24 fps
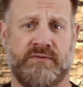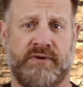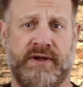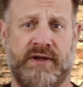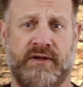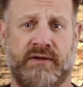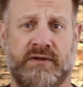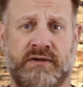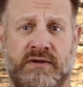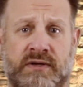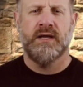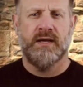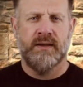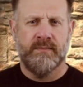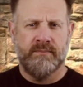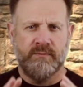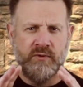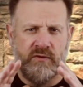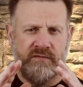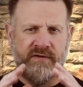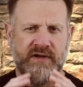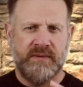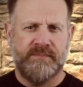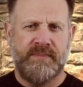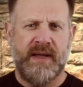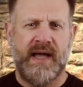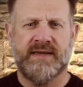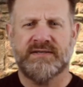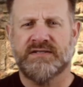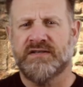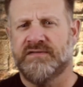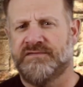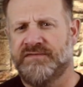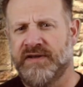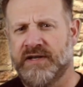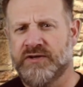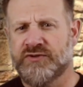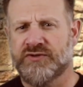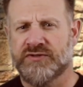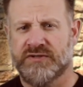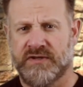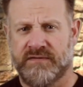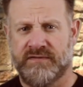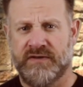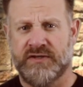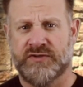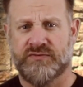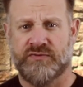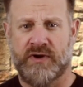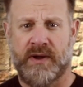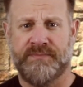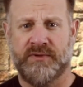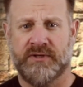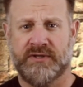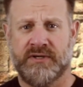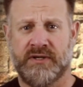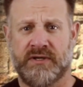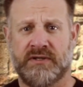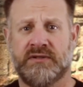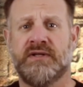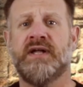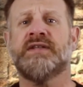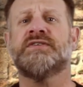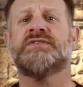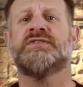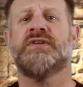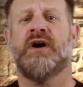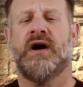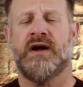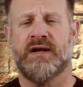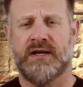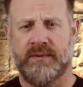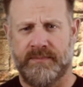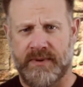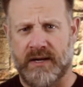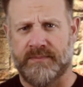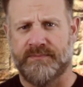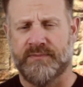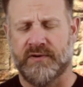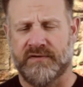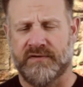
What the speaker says: rail. Moving past the features of this replica, let's talk about